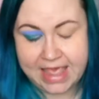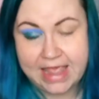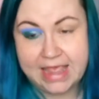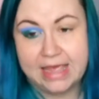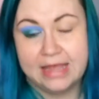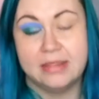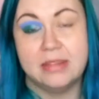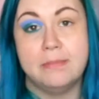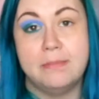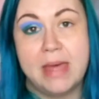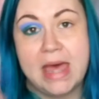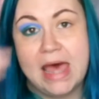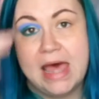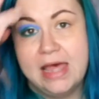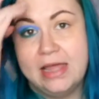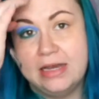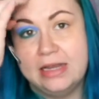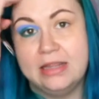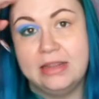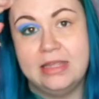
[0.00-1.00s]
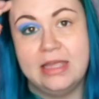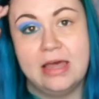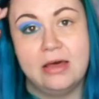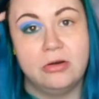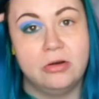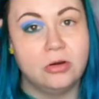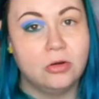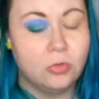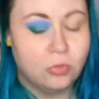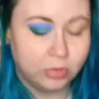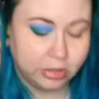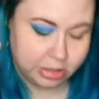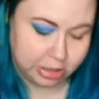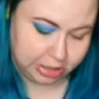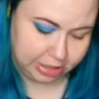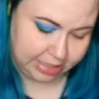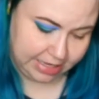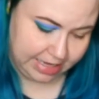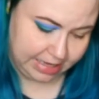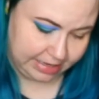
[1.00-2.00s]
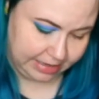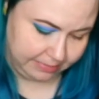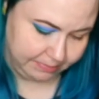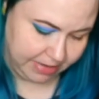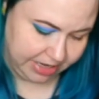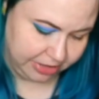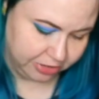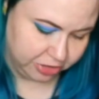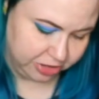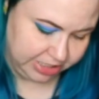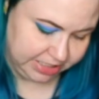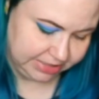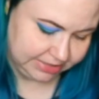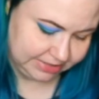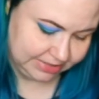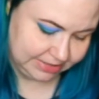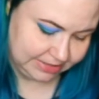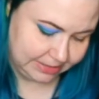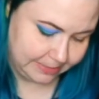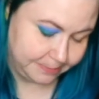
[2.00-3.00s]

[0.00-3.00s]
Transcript: and the matte in the outer corner and in my crease.